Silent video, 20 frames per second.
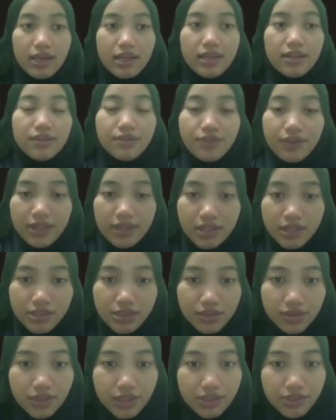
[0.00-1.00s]
In the
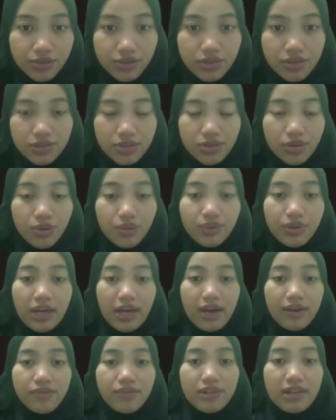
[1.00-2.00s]
financial ratio, so we
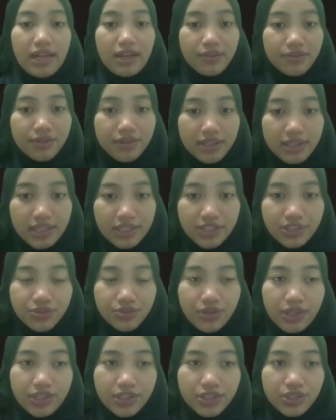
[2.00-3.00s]
have leverage
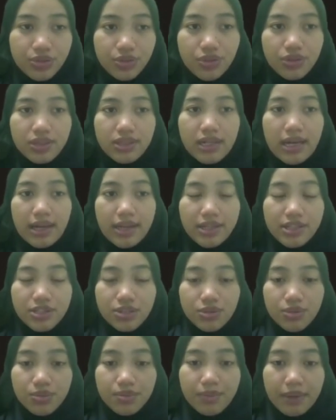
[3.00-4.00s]
ratio, that
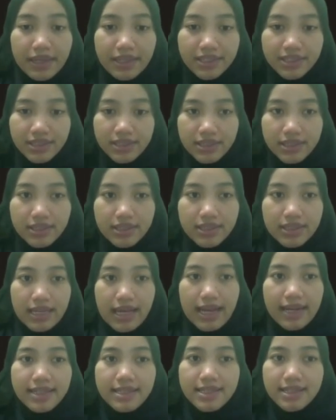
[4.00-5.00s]
is to measure
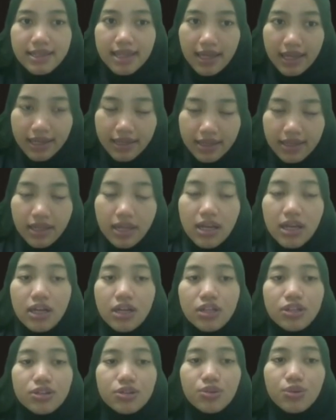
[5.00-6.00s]
the extent
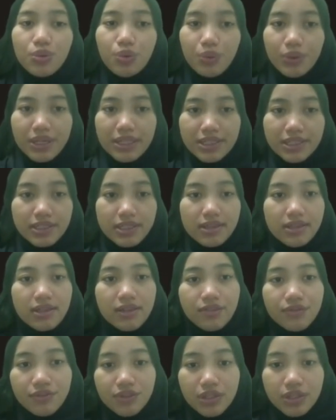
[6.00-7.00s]
to which
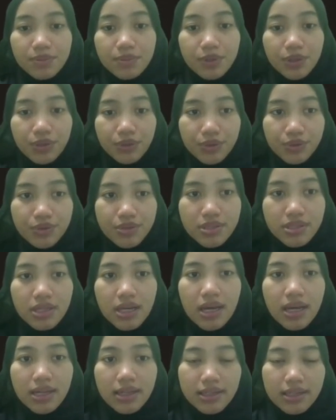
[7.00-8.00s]
the firm uses
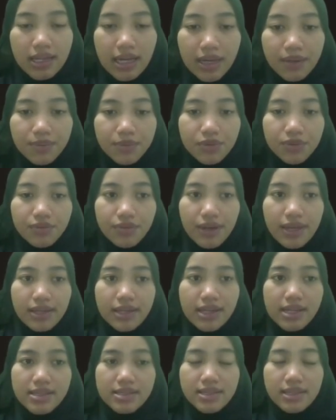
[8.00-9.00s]
debt to
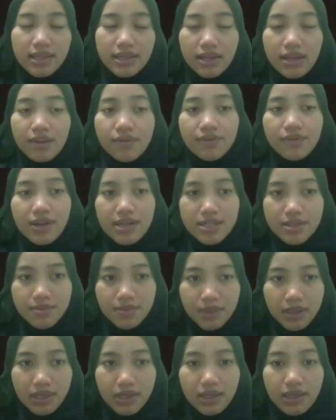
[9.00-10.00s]
finance its
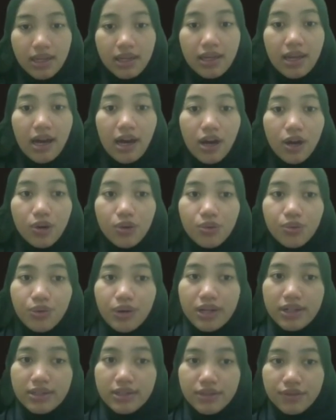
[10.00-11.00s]
investment and how
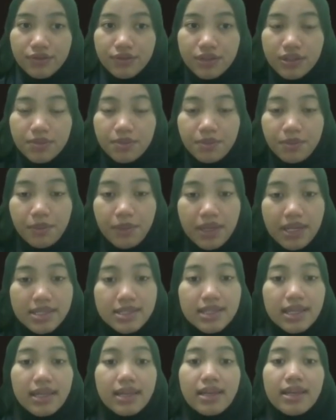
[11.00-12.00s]
well the firm
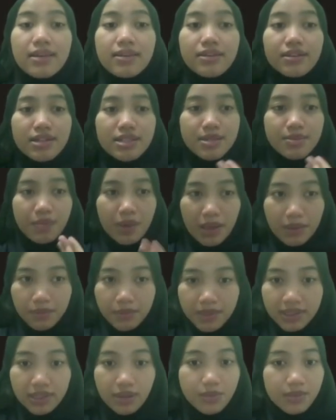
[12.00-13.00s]
meets its interest
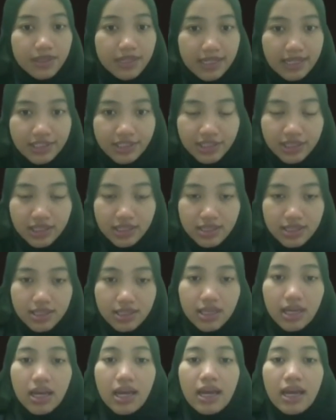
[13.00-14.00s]
payment obligations.